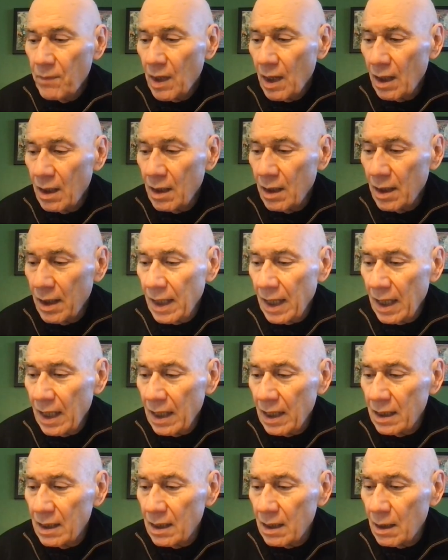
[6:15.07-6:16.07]

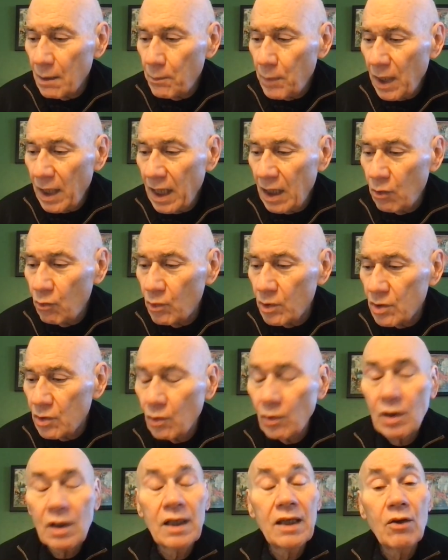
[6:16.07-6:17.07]
And Paine was
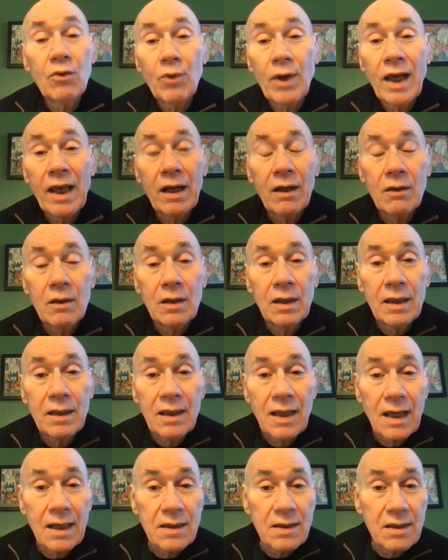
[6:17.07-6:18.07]
certainly a radical in
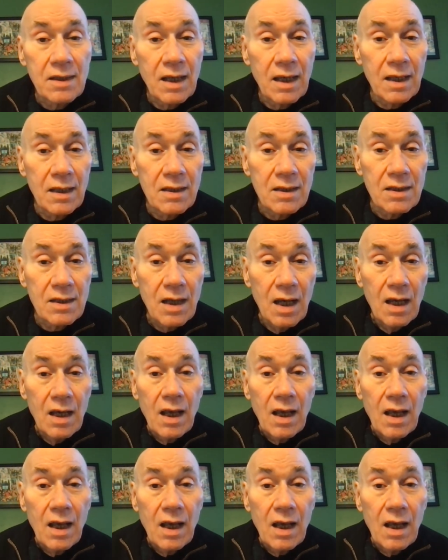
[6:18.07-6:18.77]
that sense.